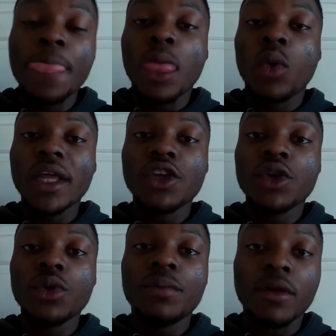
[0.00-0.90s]
when
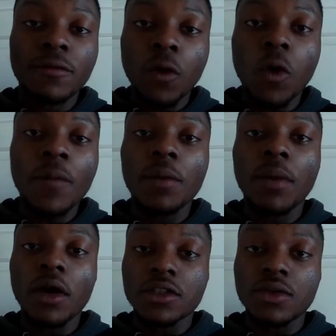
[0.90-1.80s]
you perform your
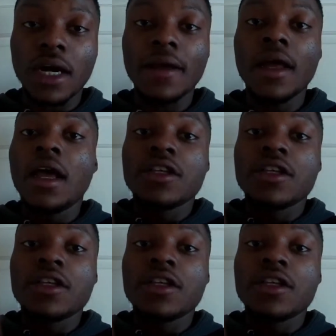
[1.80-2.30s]
bars, right?